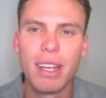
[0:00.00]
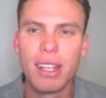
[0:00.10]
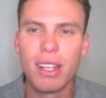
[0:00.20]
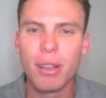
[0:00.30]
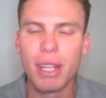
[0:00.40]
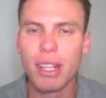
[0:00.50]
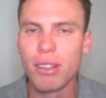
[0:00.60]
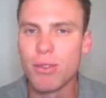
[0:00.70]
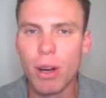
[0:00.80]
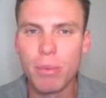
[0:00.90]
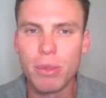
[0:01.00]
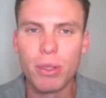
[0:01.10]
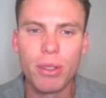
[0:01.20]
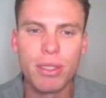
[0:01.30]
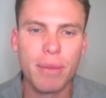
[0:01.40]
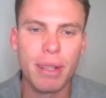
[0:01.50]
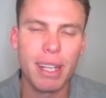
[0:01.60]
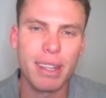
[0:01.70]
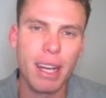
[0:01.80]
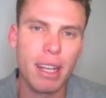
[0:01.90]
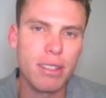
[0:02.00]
you know, getting dropped or, or something like that.